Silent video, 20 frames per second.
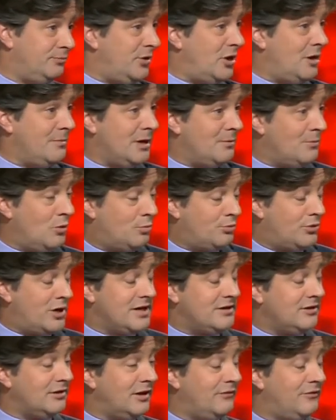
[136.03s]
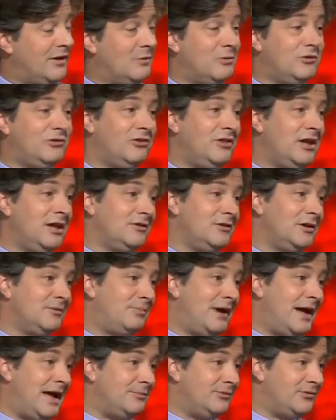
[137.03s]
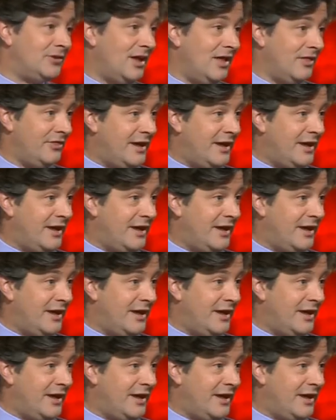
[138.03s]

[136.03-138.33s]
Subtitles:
Birmingham or Brighton if they were to think that perhaps